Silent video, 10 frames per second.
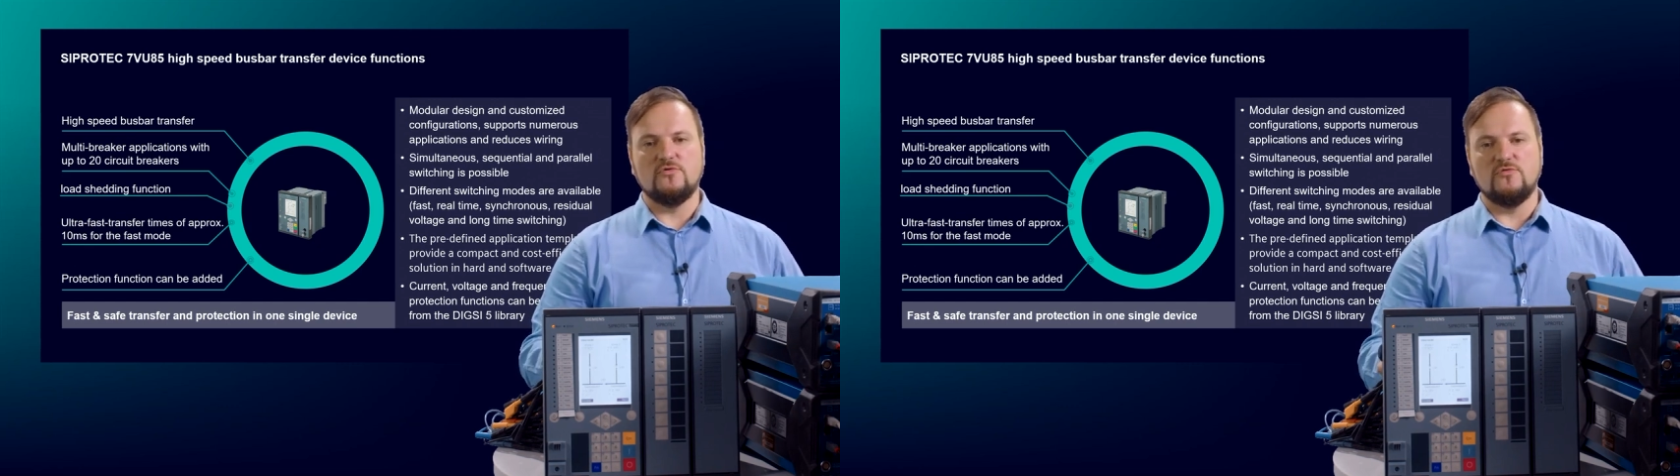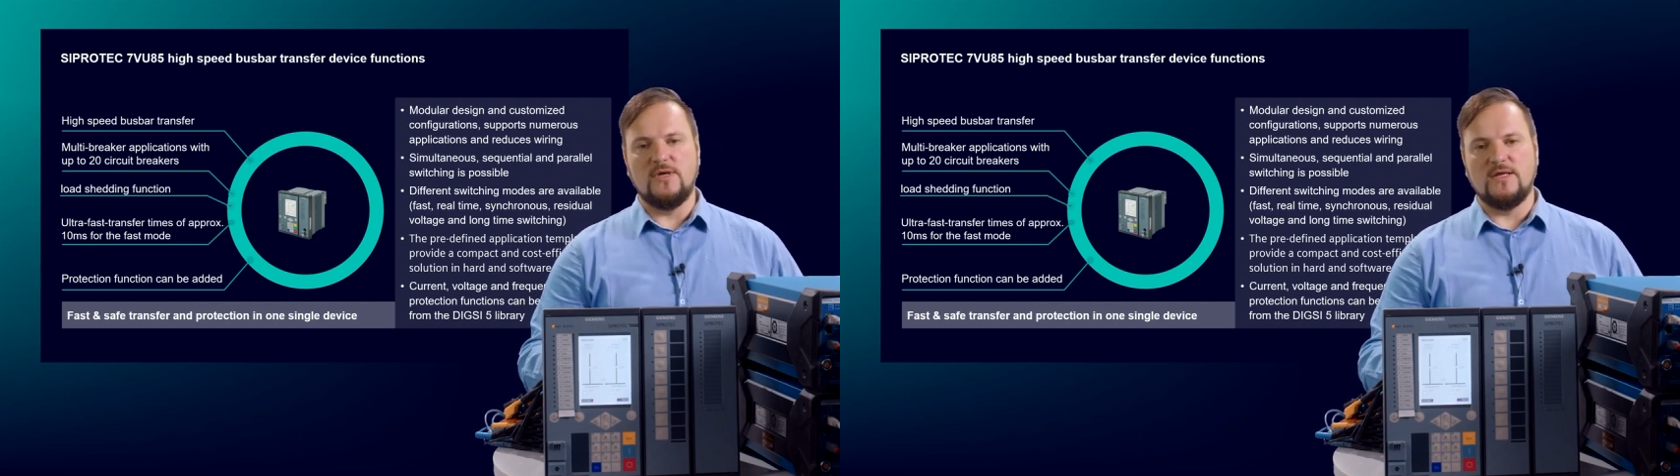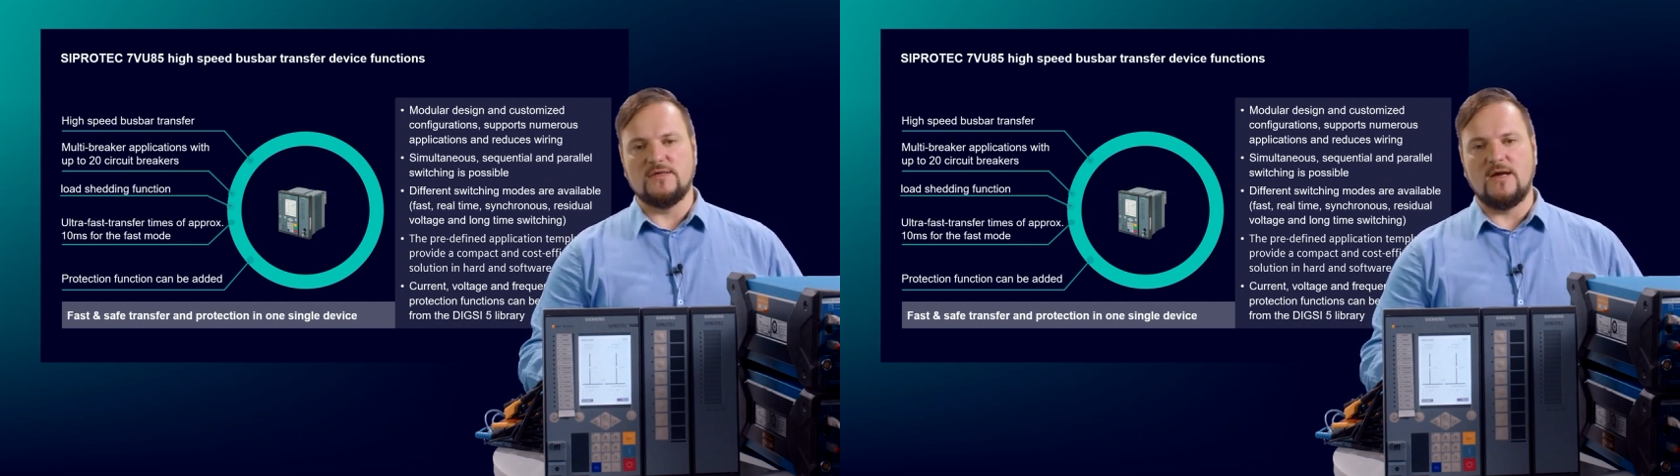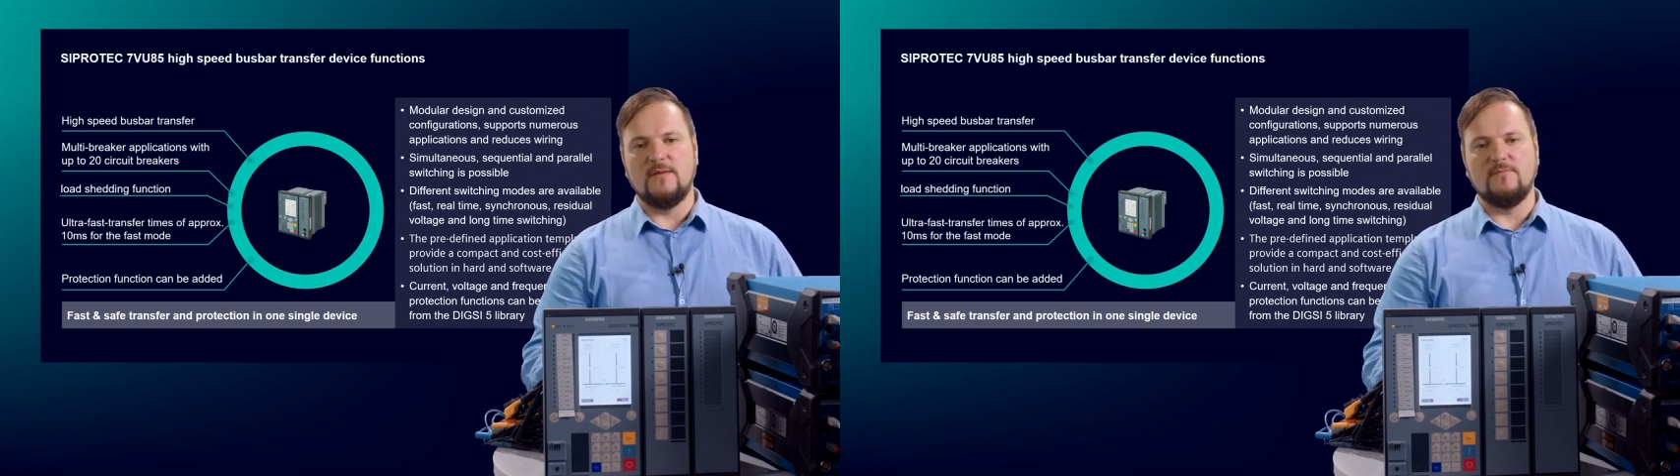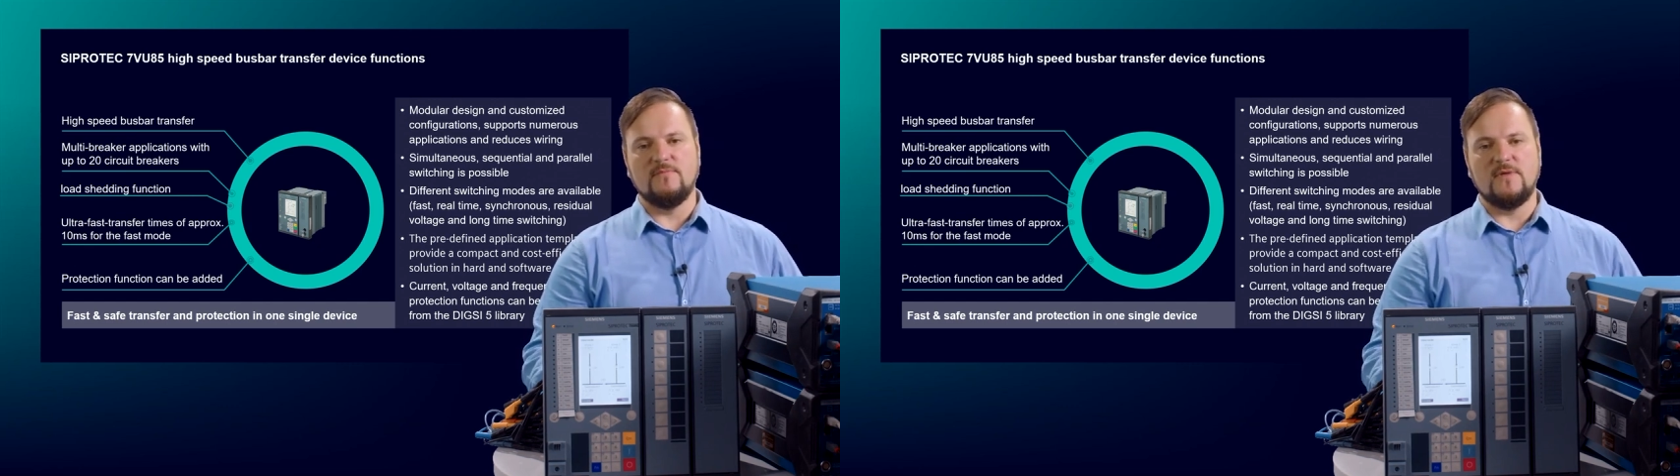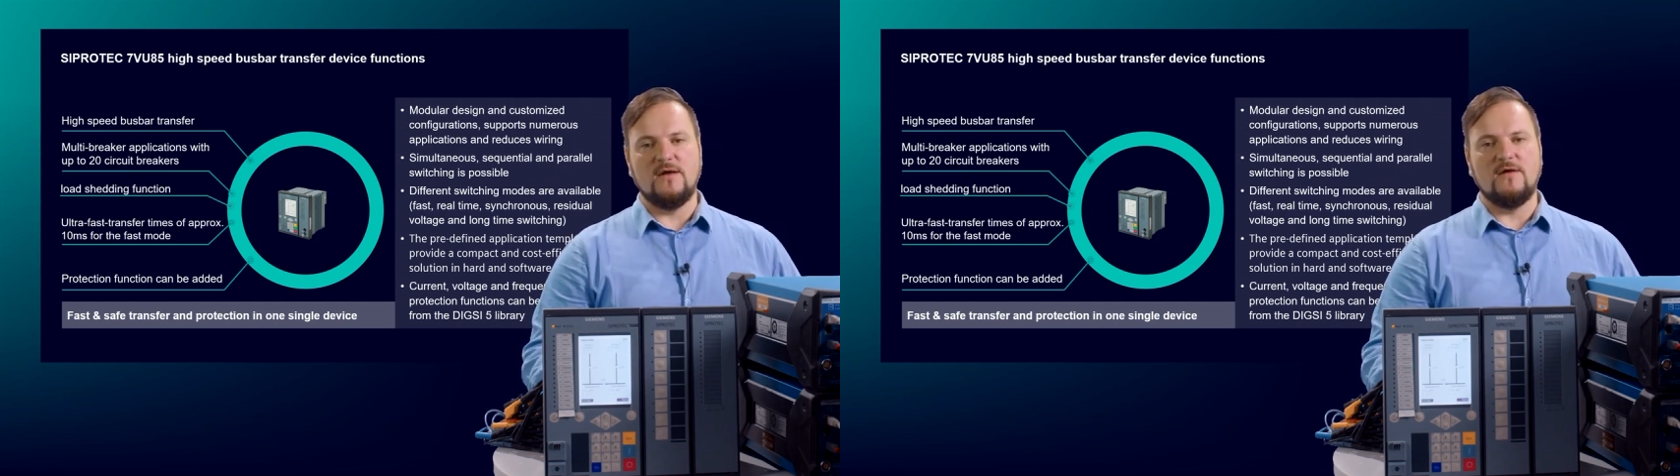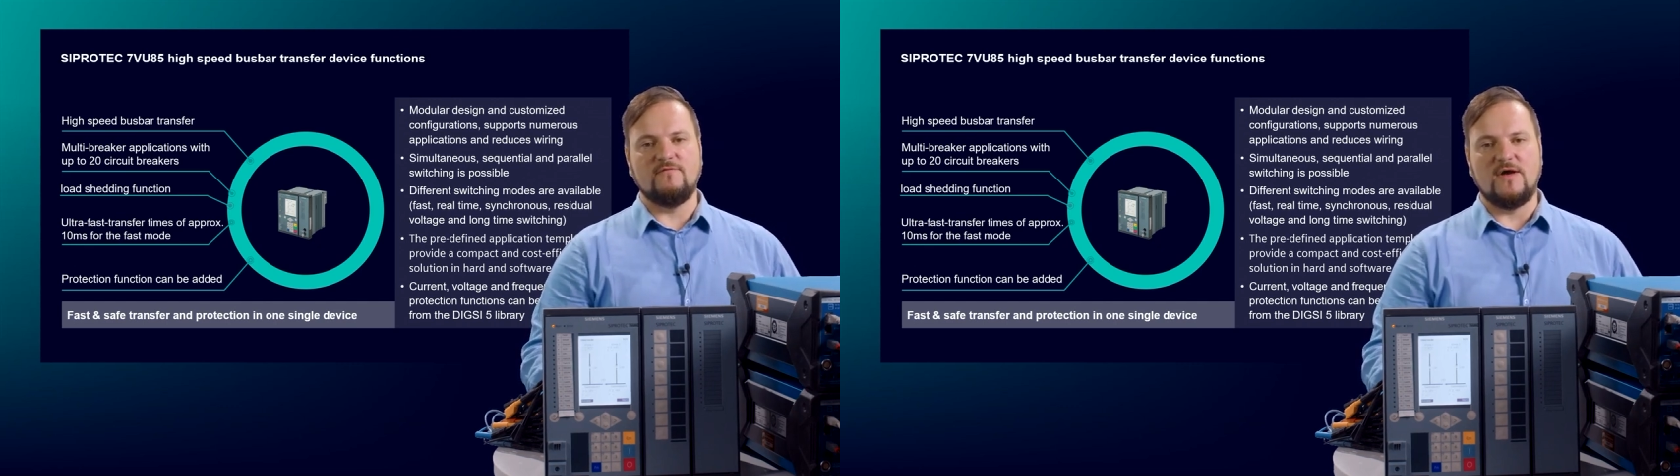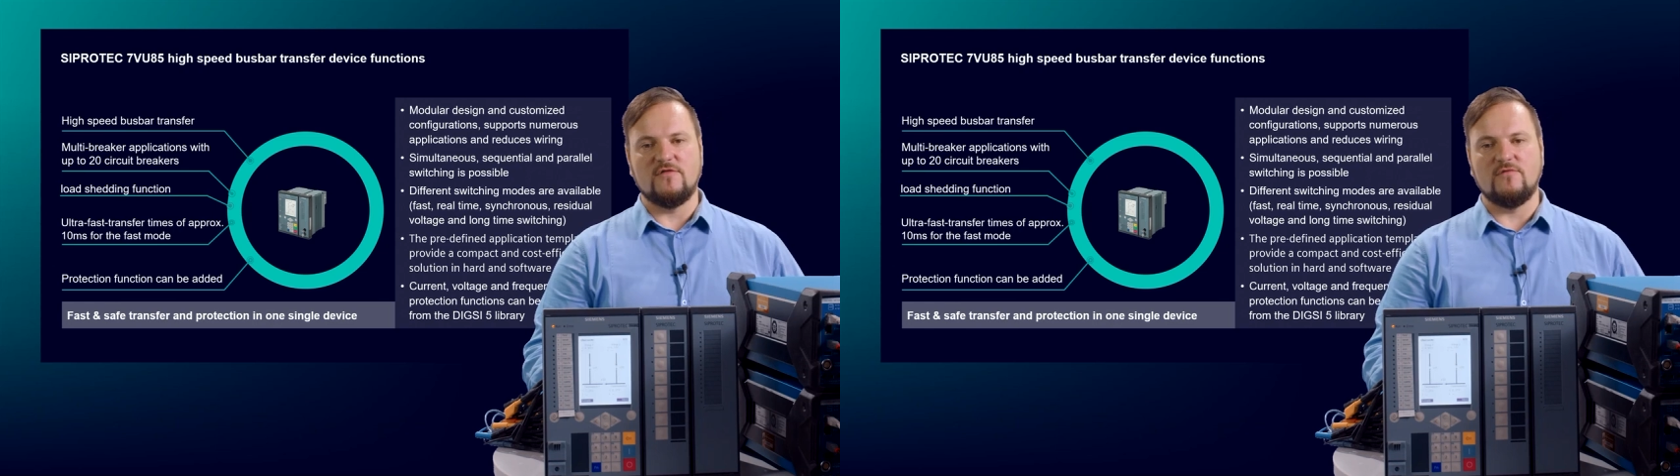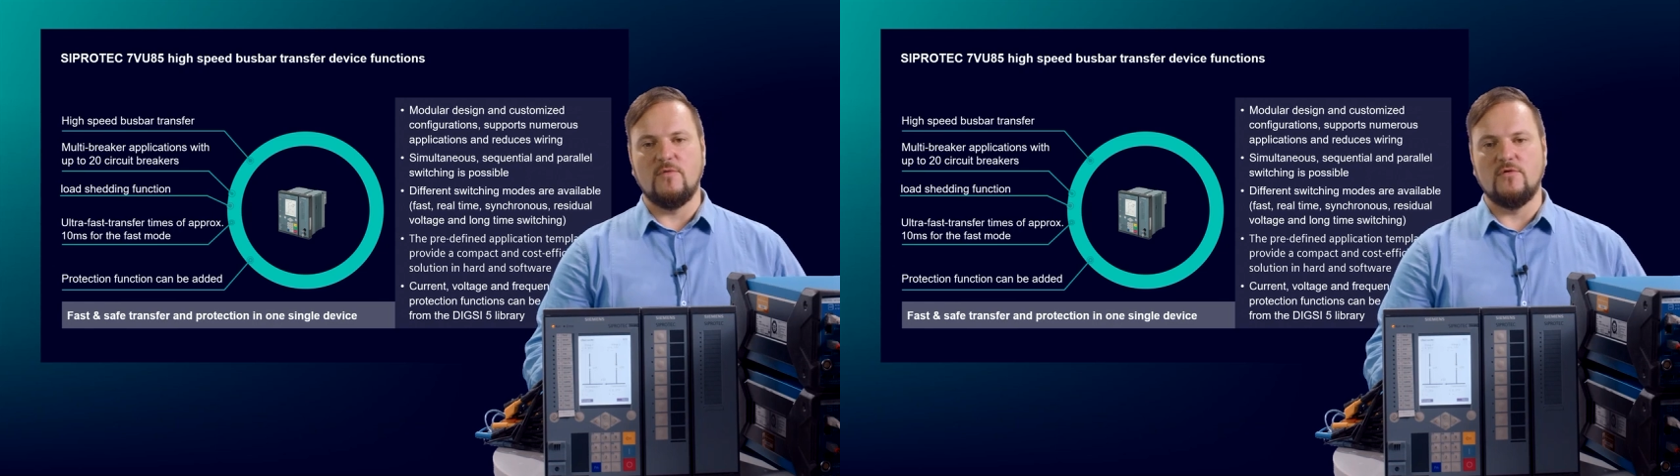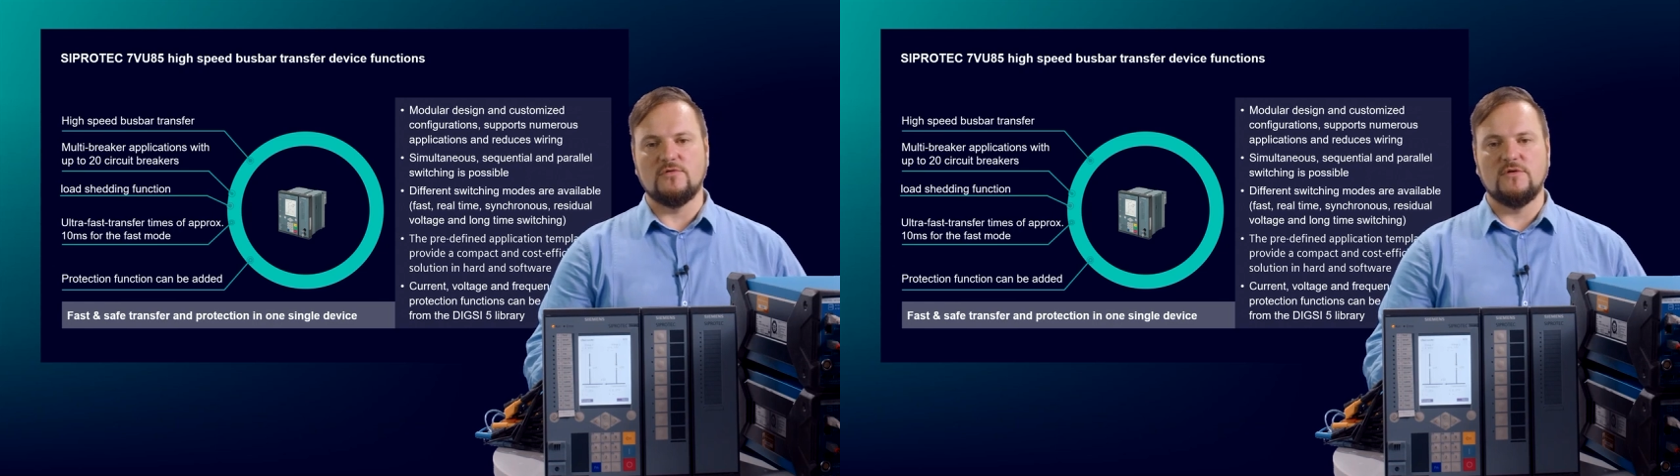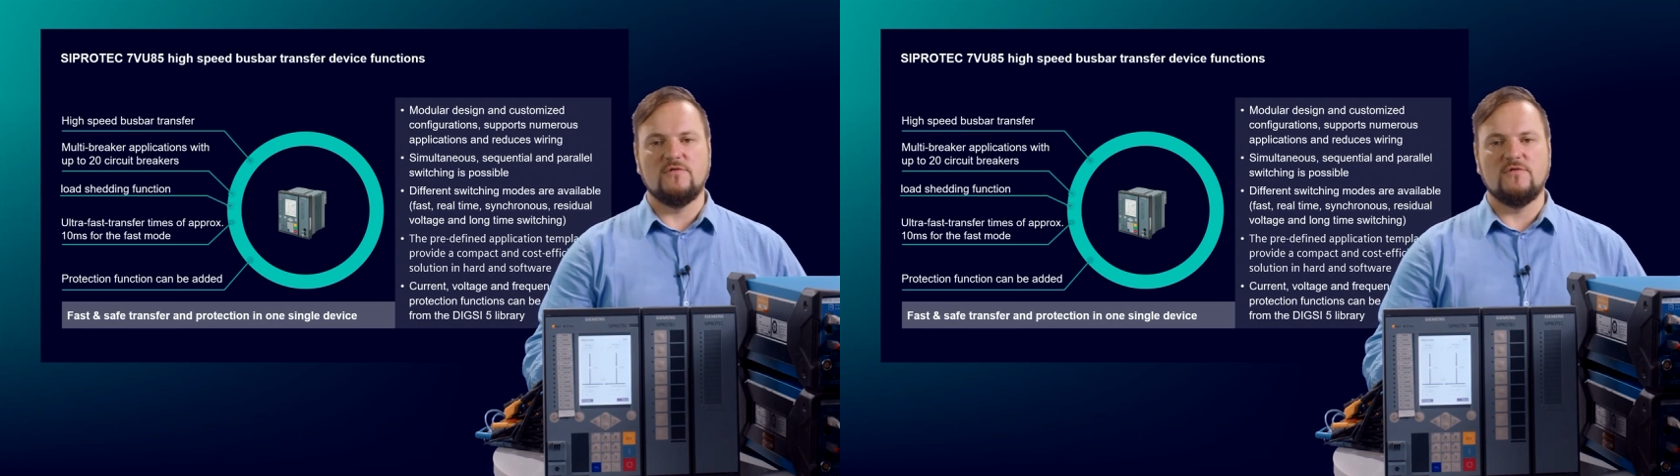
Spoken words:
real-time fast mode,